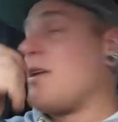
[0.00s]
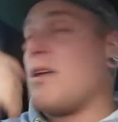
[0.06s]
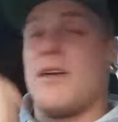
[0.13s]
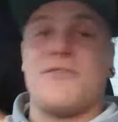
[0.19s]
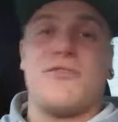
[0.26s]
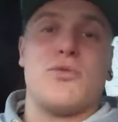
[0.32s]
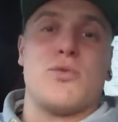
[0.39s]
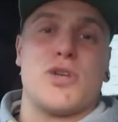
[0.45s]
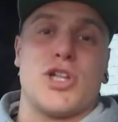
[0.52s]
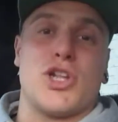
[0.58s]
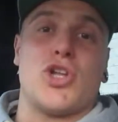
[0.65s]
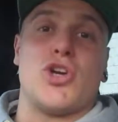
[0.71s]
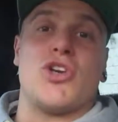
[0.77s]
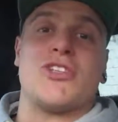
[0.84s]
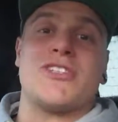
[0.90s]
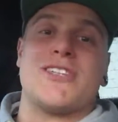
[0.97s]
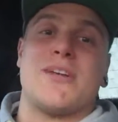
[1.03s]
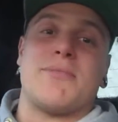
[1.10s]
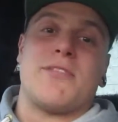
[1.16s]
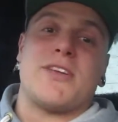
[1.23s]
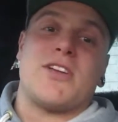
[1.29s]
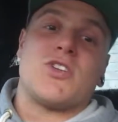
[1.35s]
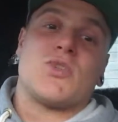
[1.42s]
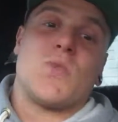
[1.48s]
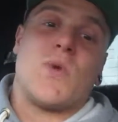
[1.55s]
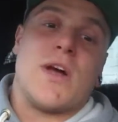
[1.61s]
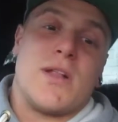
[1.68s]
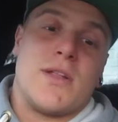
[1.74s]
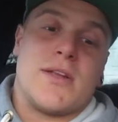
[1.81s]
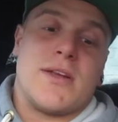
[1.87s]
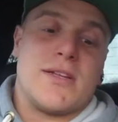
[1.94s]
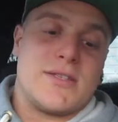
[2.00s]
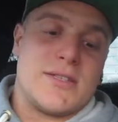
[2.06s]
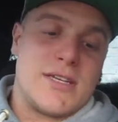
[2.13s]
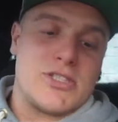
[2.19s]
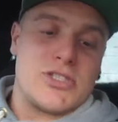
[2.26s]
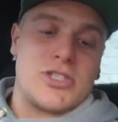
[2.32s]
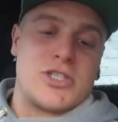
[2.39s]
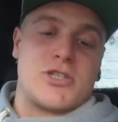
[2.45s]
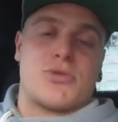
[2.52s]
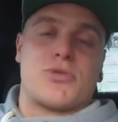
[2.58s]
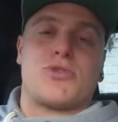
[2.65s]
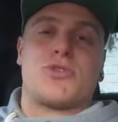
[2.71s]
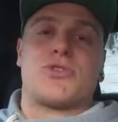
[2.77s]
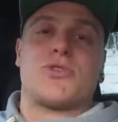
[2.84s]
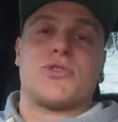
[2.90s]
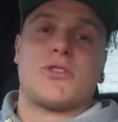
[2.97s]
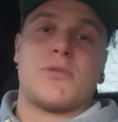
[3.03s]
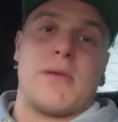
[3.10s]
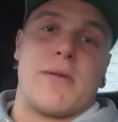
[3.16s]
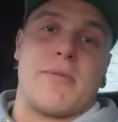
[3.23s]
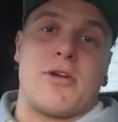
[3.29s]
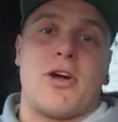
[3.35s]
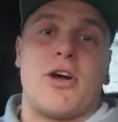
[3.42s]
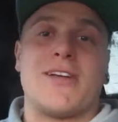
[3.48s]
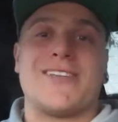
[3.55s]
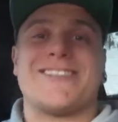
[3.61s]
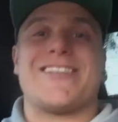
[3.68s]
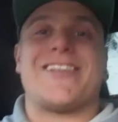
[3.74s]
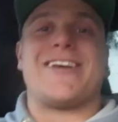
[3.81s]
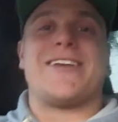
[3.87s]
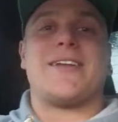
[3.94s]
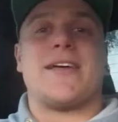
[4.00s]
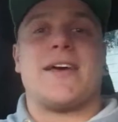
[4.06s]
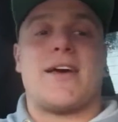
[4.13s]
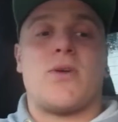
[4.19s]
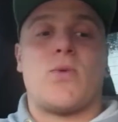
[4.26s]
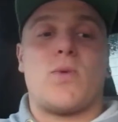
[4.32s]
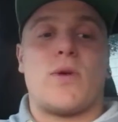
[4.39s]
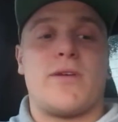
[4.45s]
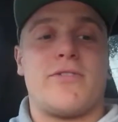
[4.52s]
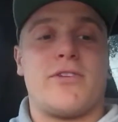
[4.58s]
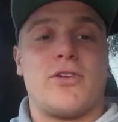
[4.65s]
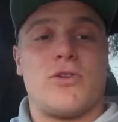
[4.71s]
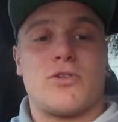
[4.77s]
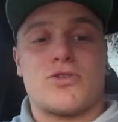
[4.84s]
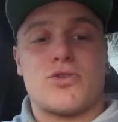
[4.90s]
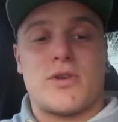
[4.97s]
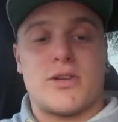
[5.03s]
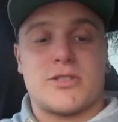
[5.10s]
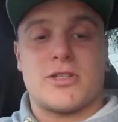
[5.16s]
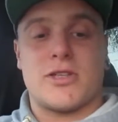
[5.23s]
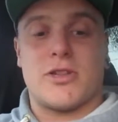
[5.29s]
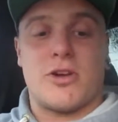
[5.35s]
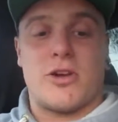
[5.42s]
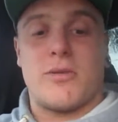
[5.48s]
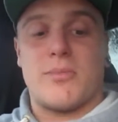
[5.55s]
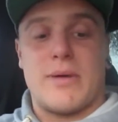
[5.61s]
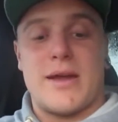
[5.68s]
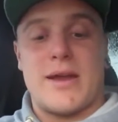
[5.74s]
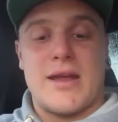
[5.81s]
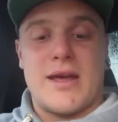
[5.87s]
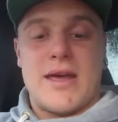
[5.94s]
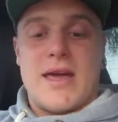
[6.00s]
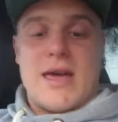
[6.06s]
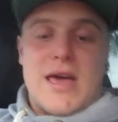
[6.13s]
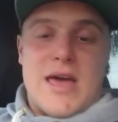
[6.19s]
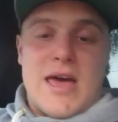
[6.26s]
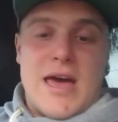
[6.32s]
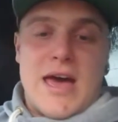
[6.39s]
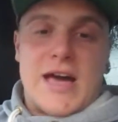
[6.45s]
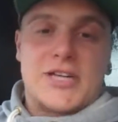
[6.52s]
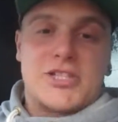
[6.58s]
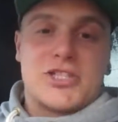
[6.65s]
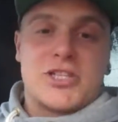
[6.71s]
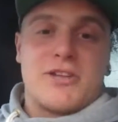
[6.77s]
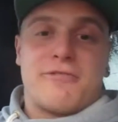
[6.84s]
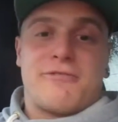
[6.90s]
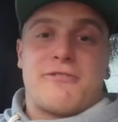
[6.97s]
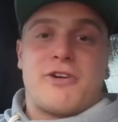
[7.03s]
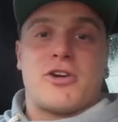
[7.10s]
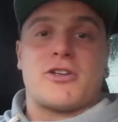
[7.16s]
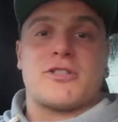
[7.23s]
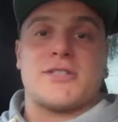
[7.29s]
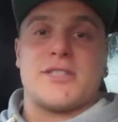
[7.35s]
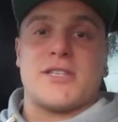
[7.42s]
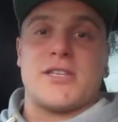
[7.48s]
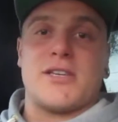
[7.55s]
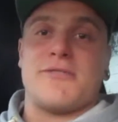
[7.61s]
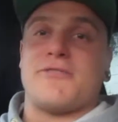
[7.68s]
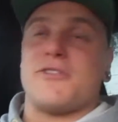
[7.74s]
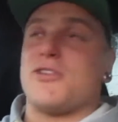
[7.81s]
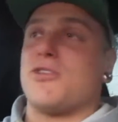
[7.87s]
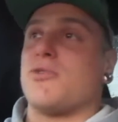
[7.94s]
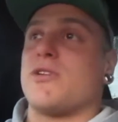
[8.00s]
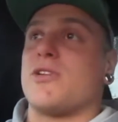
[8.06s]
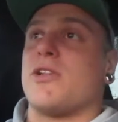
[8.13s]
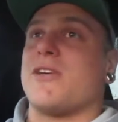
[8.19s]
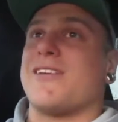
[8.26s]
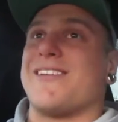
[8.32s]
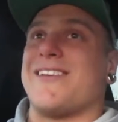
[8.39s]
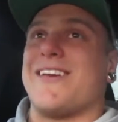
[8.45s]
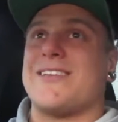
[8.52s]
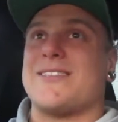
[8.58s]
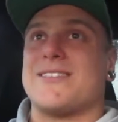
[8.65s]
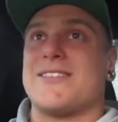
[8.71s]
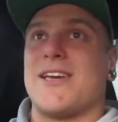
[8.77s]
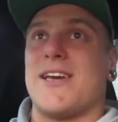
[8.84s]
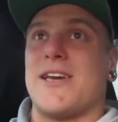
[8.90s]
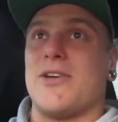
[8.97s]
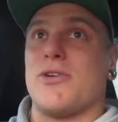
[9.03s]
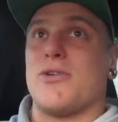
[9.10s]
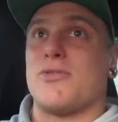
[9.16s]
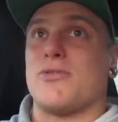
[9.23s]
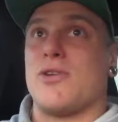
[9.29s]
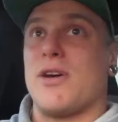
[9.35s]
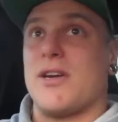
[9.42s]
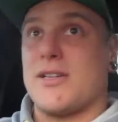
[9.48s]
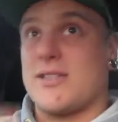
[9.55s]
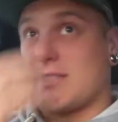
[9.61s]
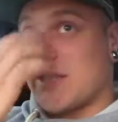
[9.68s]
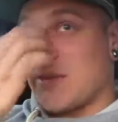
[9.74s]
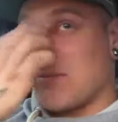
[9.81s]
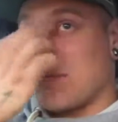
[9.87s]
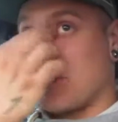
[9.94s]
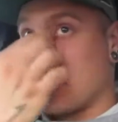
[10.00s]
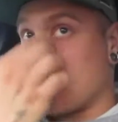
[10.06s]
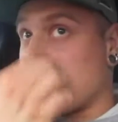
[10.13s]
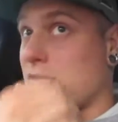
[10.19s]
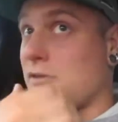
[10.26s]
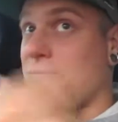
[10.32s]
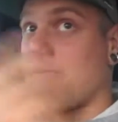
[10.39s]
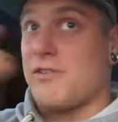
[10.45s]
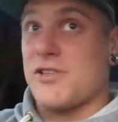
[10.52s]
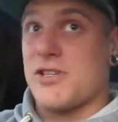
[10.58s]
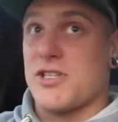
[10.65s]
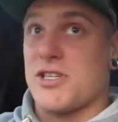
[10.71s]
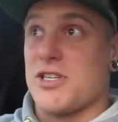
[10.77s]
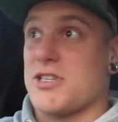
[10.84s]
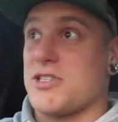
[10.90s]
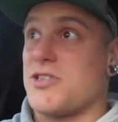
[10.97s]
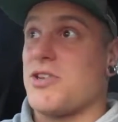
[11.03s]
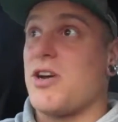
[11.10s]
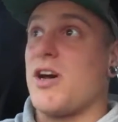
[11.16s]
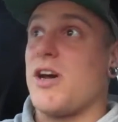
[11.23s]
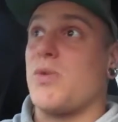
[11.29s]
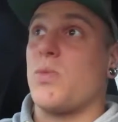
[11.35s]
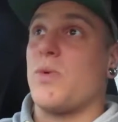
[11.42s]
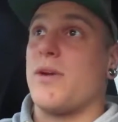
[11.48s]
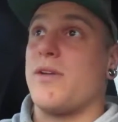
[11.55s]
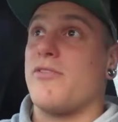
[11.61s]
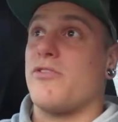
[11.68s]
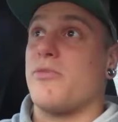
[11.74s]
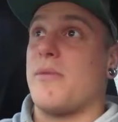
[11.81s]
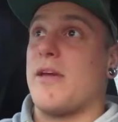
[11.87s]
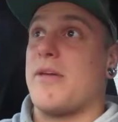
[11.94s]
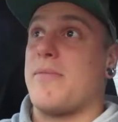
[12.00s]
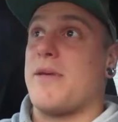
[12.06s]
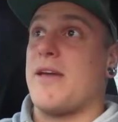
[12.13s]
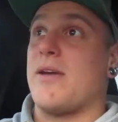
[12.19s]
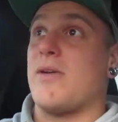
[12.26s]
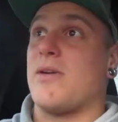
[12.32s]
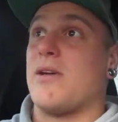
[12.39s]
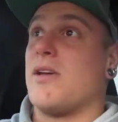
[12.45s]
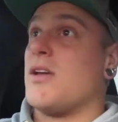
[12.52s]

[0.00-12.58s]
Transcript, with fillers: if you want to learn something as well, it's actually crucial to be able to isolate uh, whatever you're trying to learn. But actually focusing, if you're doing like an essay or writing something, trying to finish a design, whatever it may be,